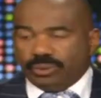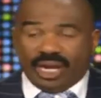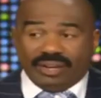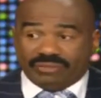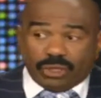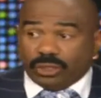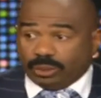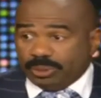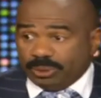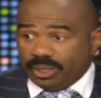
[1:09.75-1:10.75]
You know what, I've
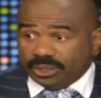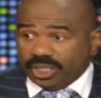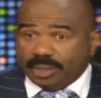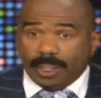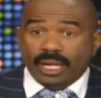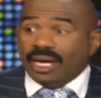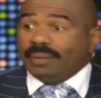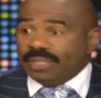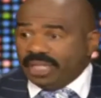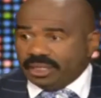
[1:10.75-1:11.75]
talked to people all the time.
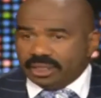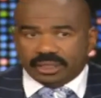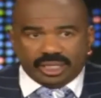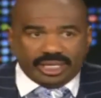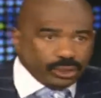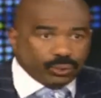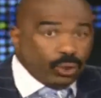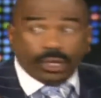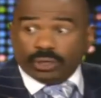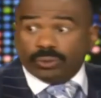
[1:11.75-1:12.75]
I'm an atheist. I
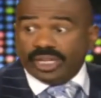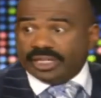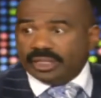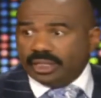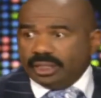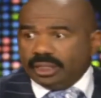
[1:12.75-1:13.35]
just walk away.